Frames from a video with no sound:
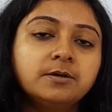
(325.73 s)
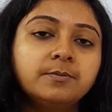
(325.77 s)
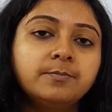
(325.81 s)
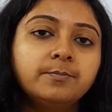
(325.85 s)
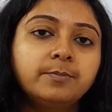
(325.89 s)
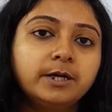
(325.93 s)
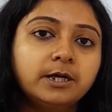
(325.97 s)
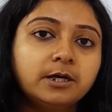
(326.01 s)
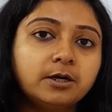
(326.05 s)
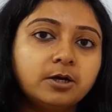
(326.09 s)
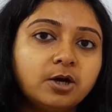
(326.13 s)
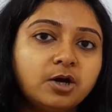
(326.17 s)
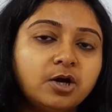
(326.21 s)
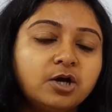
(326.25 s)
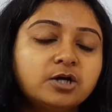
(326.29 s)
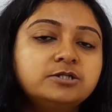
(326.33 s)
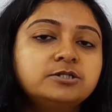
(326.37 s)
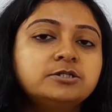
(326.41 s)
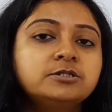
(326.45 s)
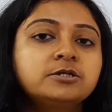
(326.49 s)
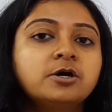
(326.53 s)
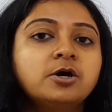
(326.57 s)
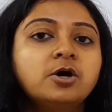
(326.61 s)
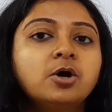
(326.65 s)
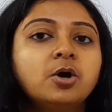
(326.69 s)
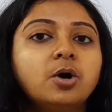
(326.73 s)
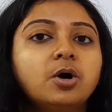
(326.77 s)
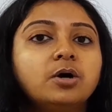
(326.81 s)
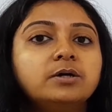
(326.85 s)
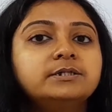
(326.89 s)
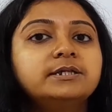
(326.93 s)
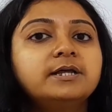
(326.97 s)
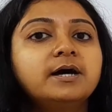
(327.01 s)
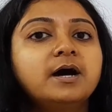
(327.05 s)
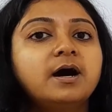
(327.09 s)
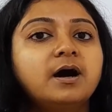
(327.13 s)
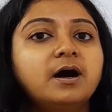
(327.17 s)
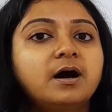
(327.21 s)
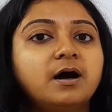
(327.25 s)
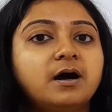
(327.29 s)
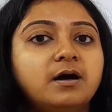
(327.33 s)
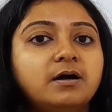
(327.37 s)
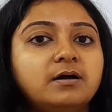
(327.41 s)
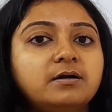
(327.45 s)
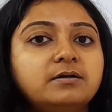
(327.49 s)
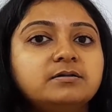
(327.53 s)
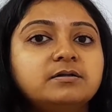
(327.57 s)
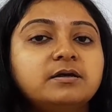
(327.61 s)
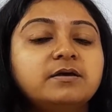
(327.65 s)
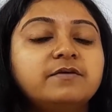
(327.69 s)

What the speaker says: Because on the earth,